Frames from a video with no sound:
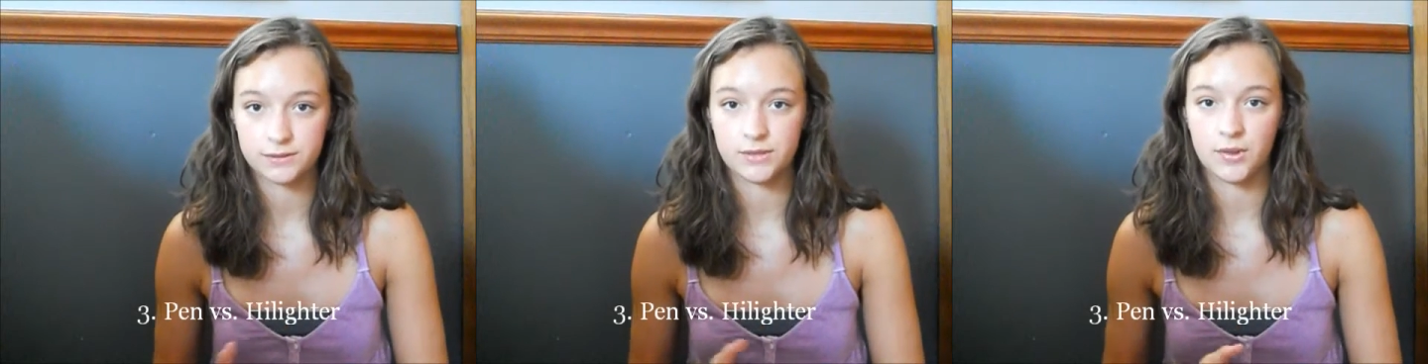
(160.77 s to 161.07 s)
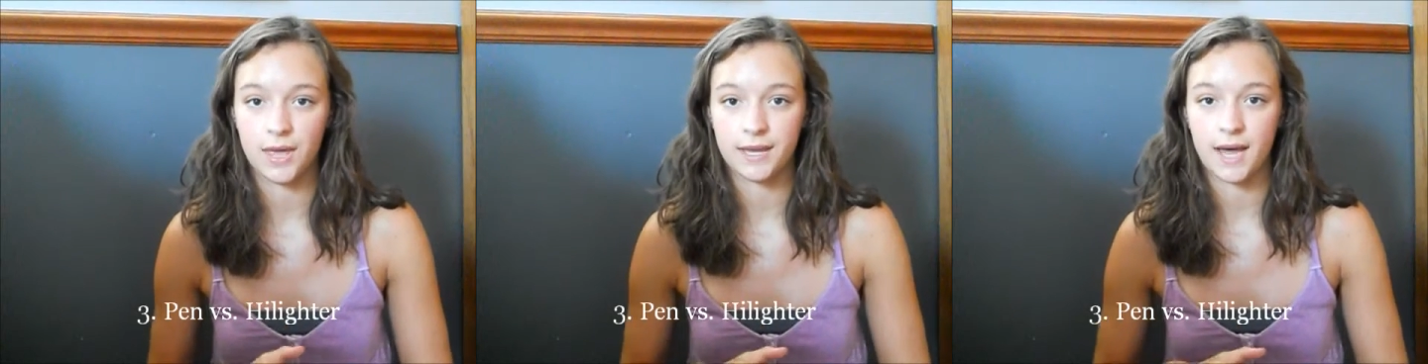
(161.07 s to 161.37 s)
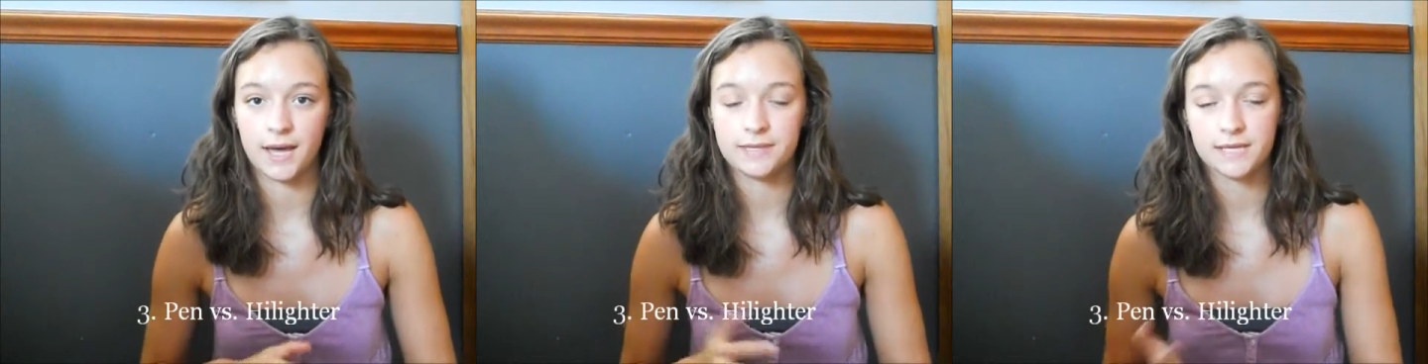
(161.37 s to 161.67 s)
So
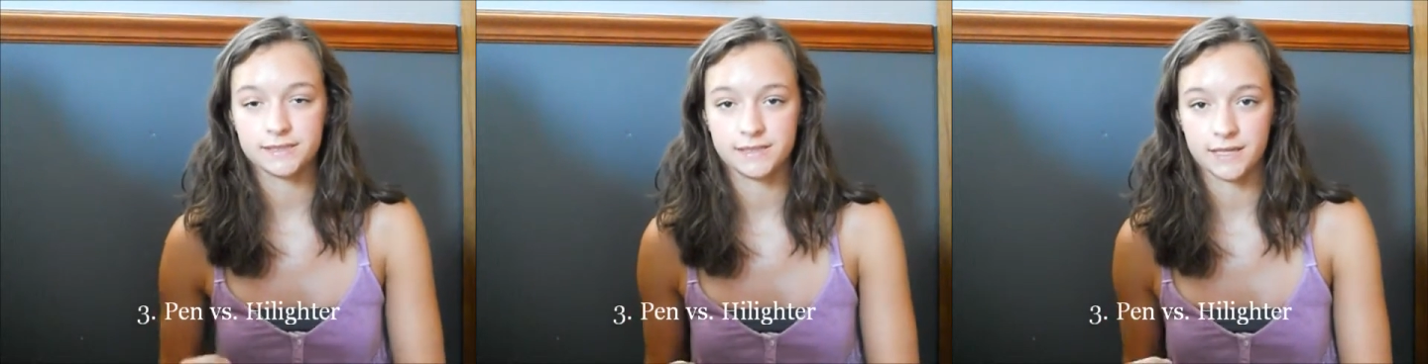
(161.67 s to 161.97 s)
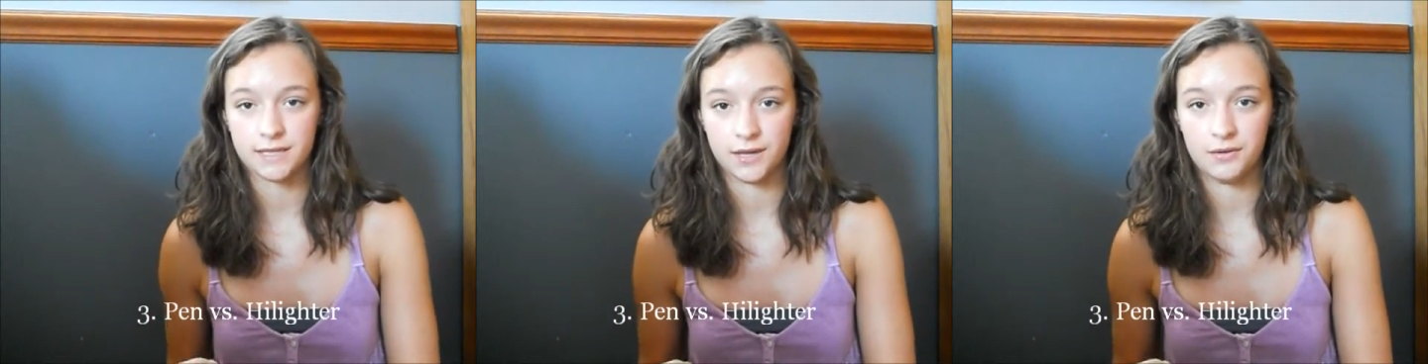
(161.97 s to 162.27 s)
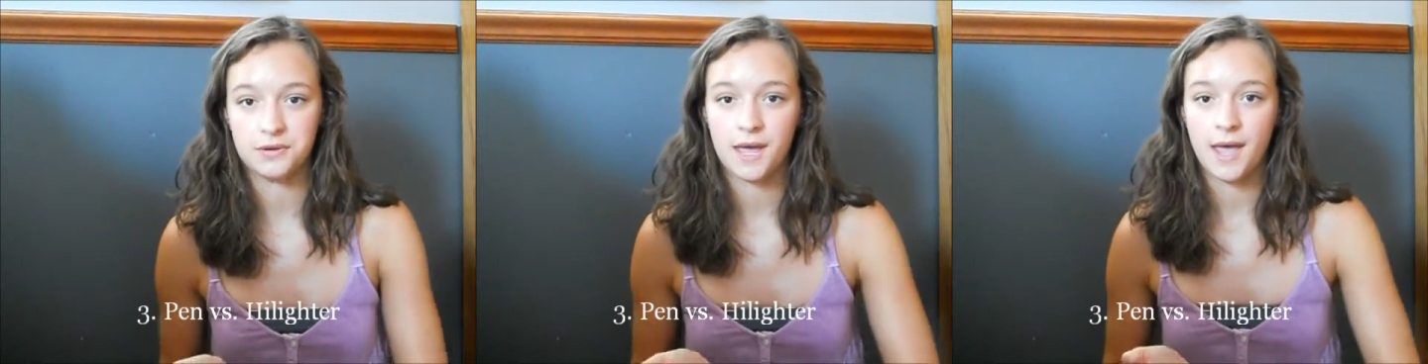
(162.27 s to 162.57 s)
on that sticky
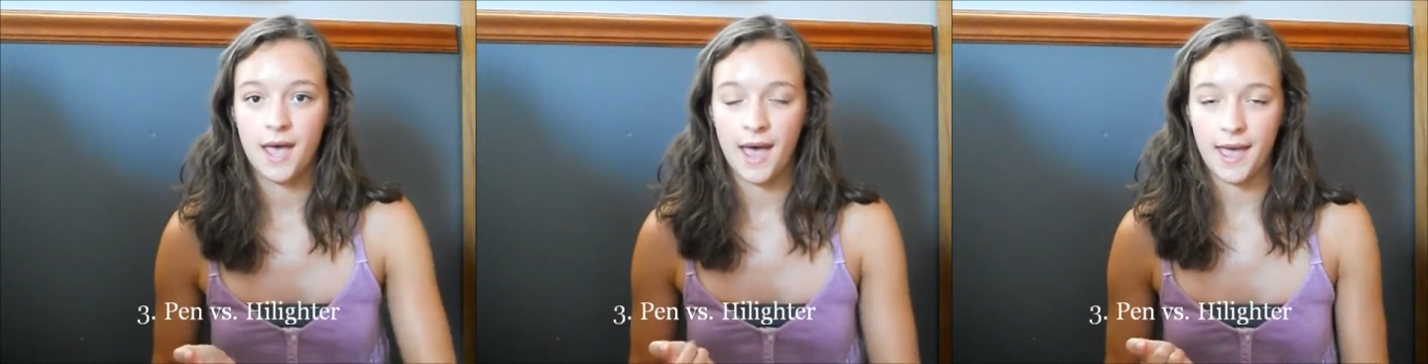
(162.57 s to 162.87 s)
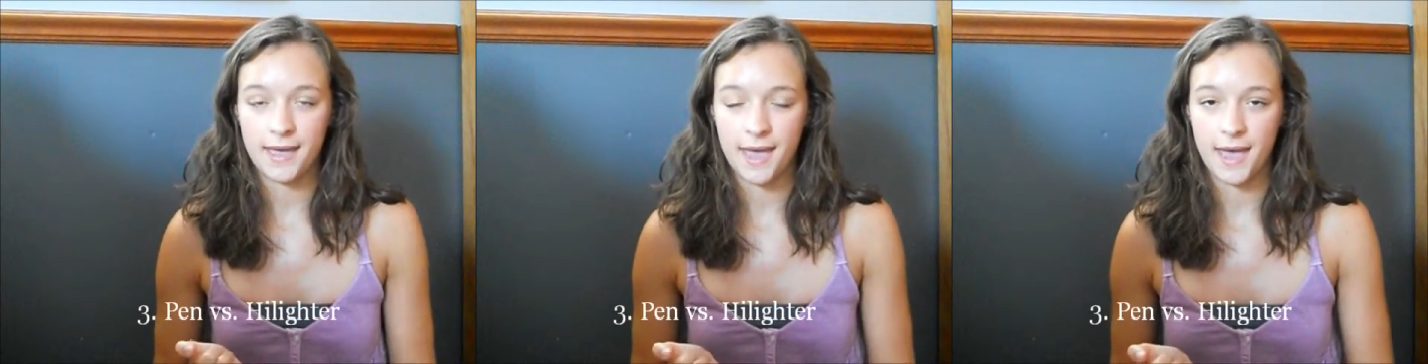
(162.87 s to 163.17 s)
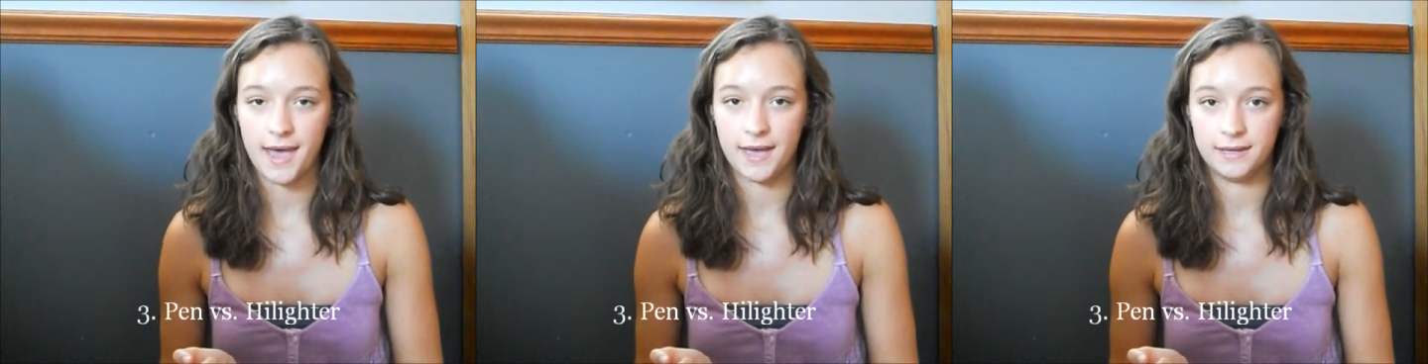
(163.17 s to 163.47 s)
note, I
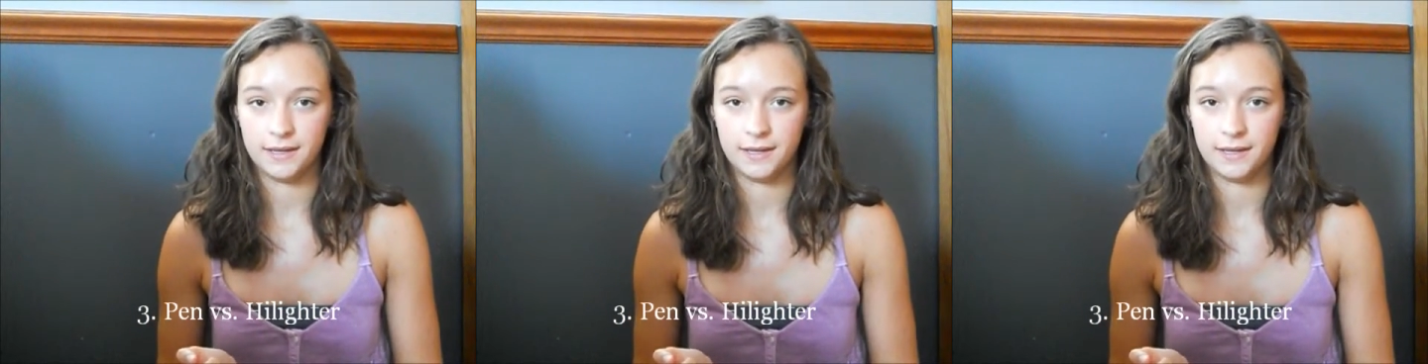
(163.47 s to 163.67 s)
had